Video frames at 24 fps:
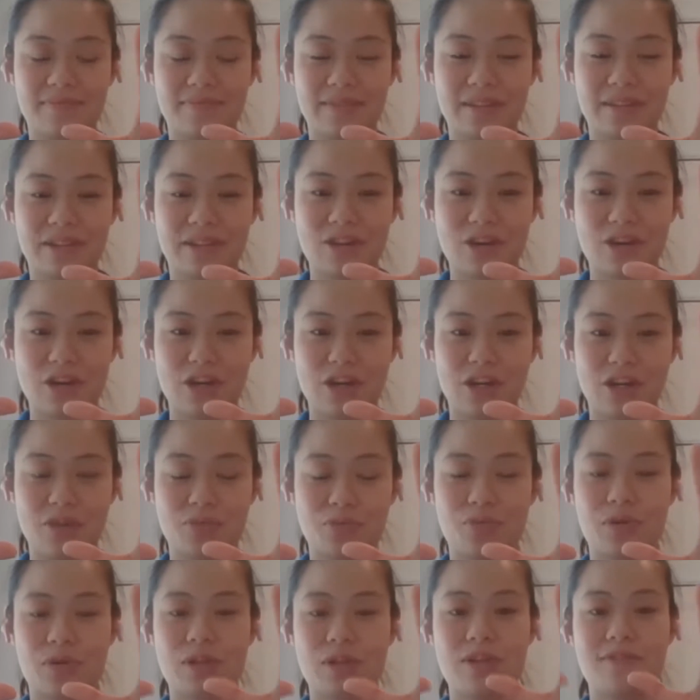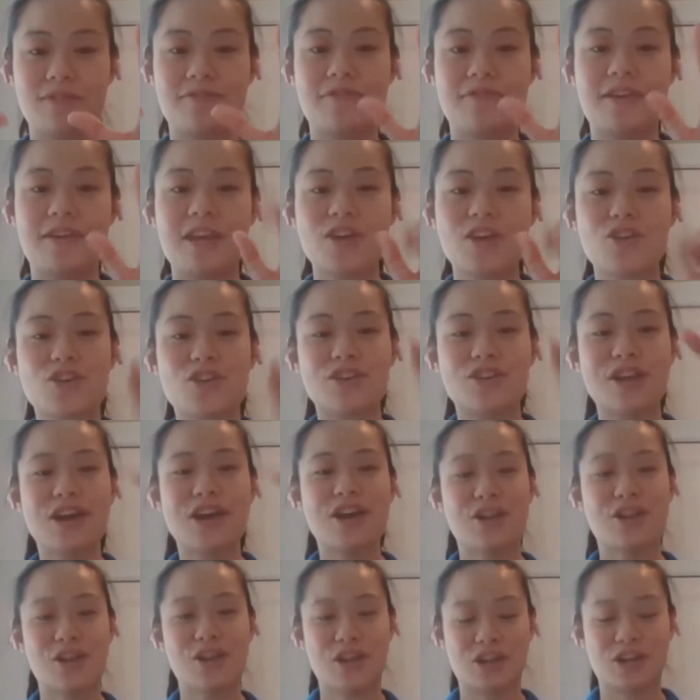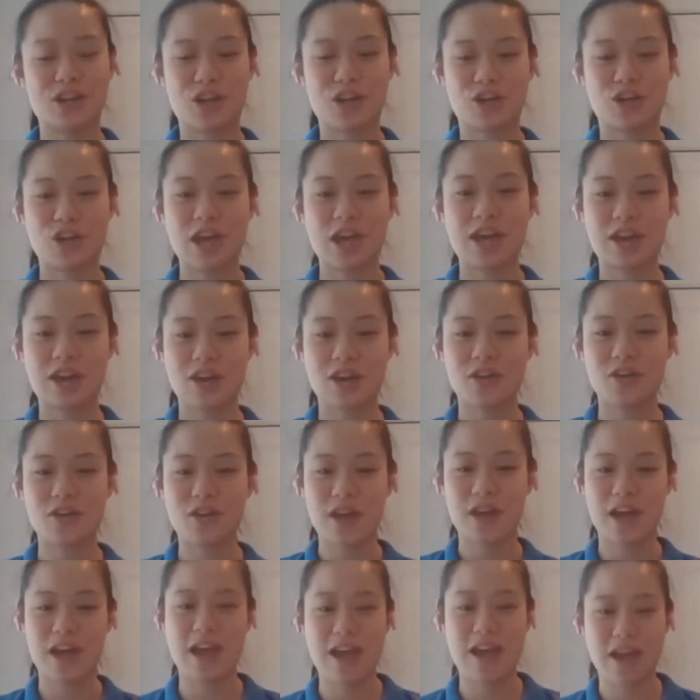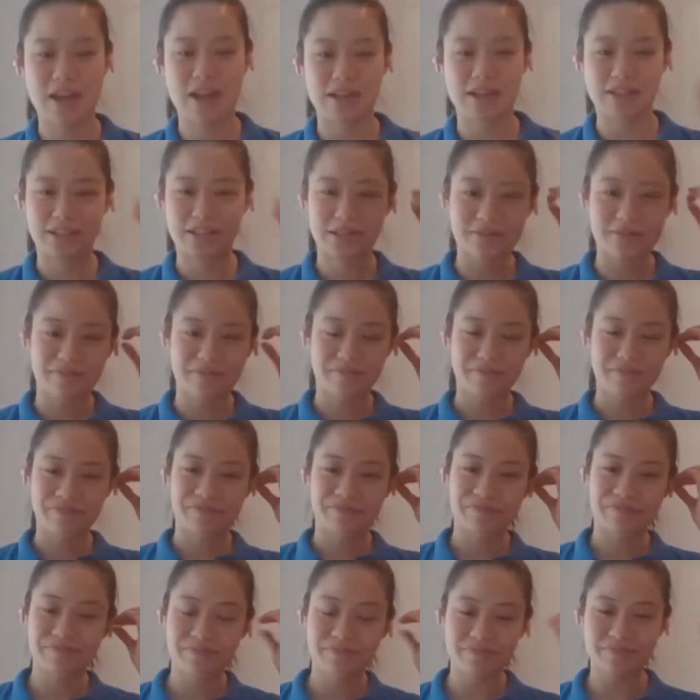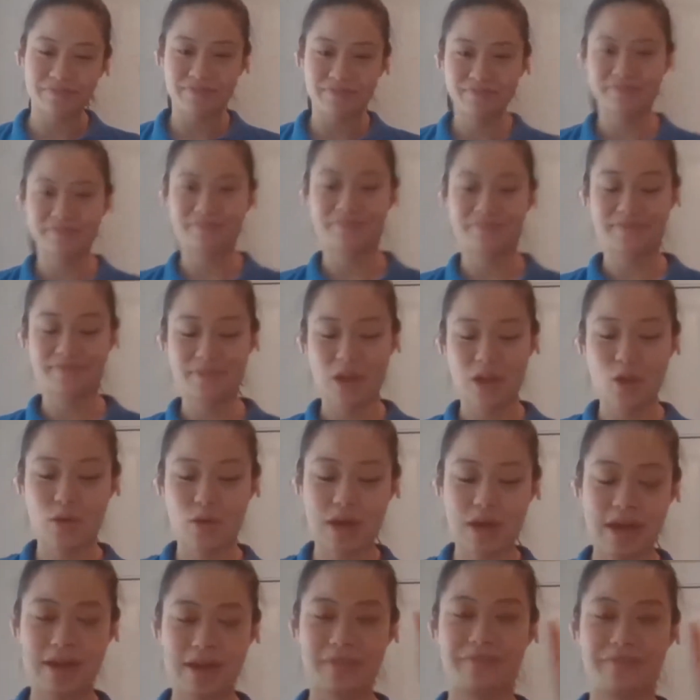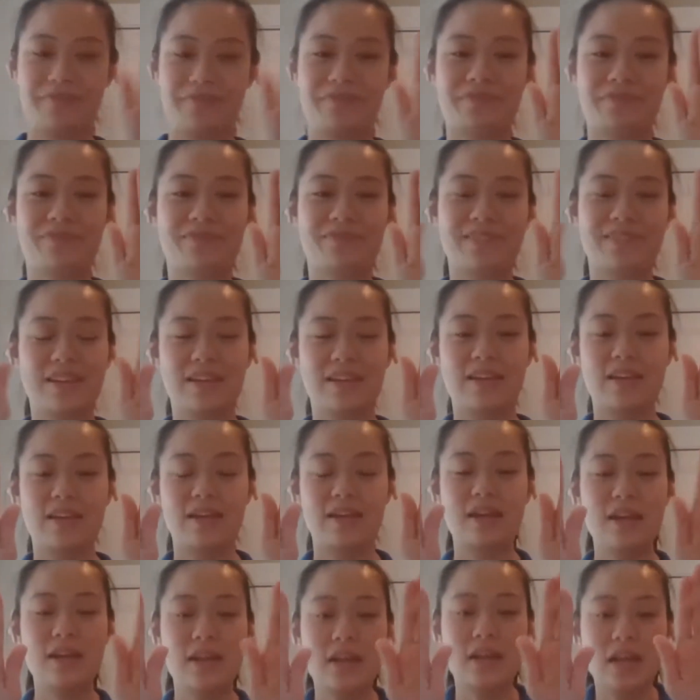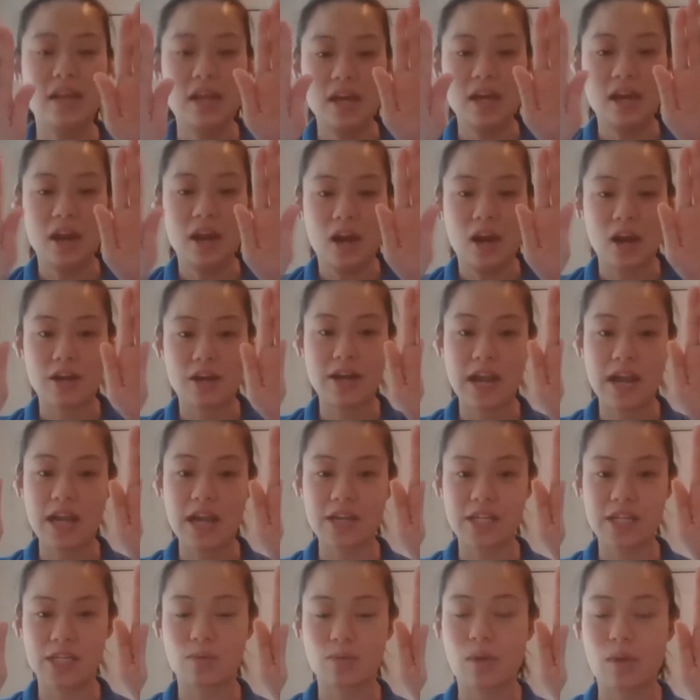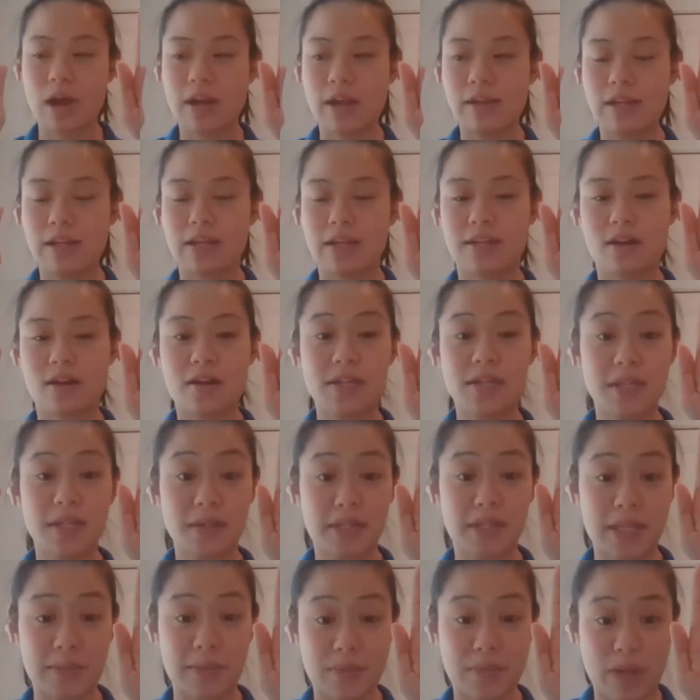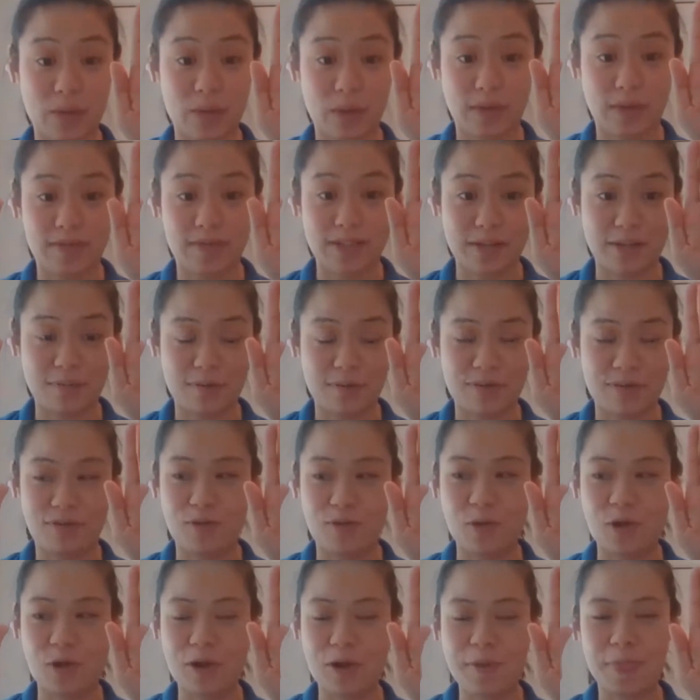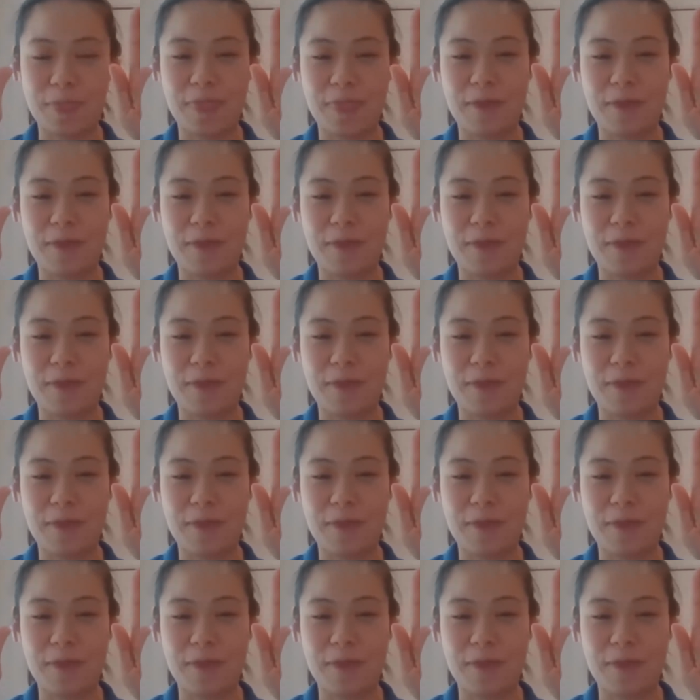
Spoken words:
Good. When you finish, you're going to shake out your hand. Okay. Our next one is also something we've done before.